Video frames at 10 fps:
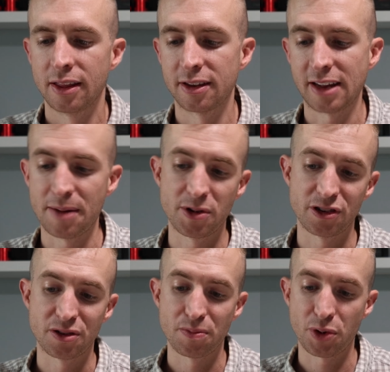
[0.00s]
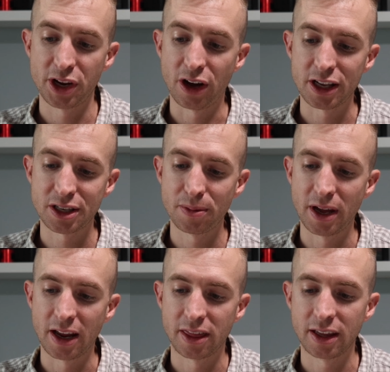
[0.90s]
this camera is pretty awesome
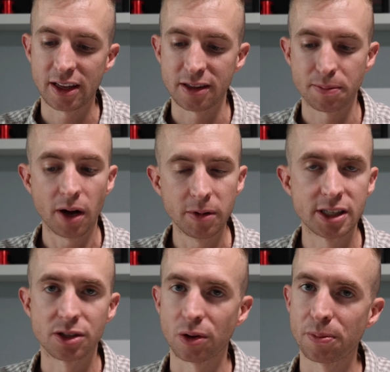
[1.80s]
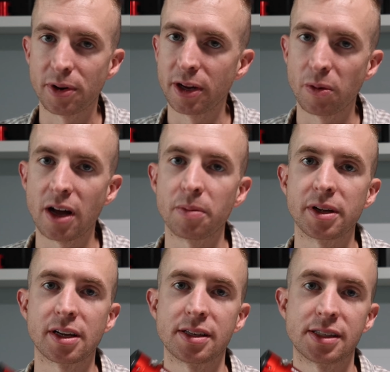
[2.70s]
and I think it's probably sold pretty well
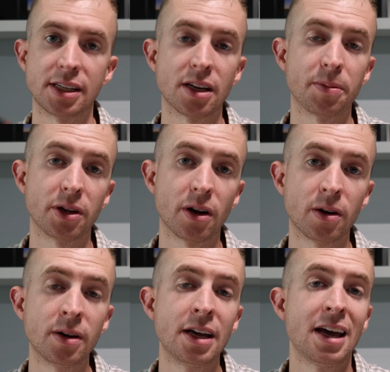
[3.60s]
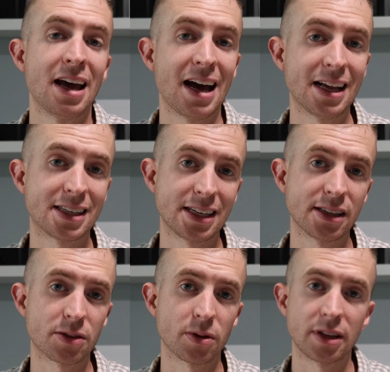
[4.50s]
because ZWO has
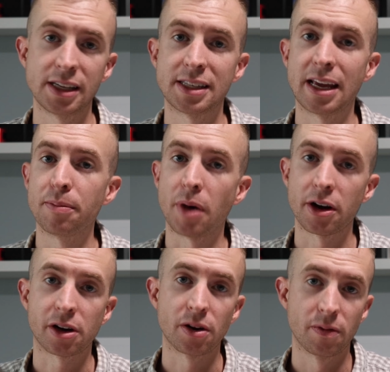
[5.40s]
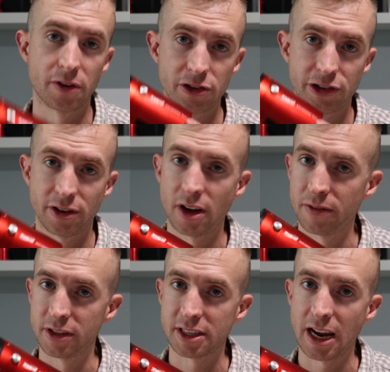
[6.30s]
since released a monochrome version
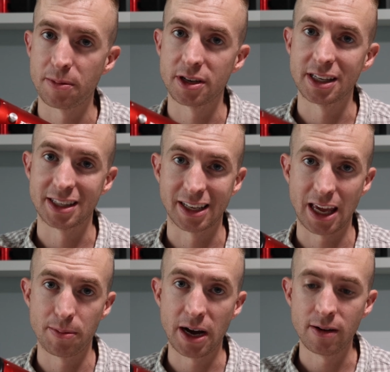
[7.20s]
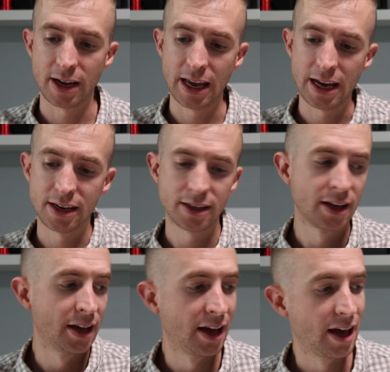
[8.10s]
of this camera since it came out and
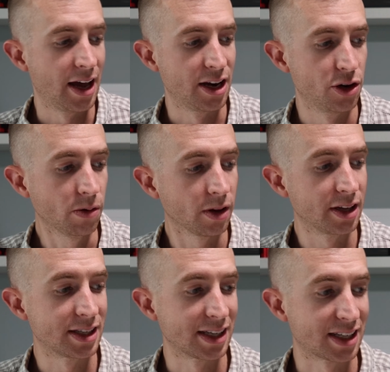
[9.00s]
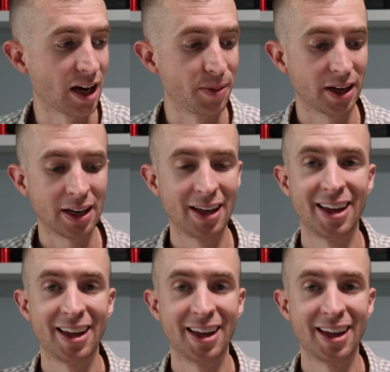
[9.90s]
a new release is coming.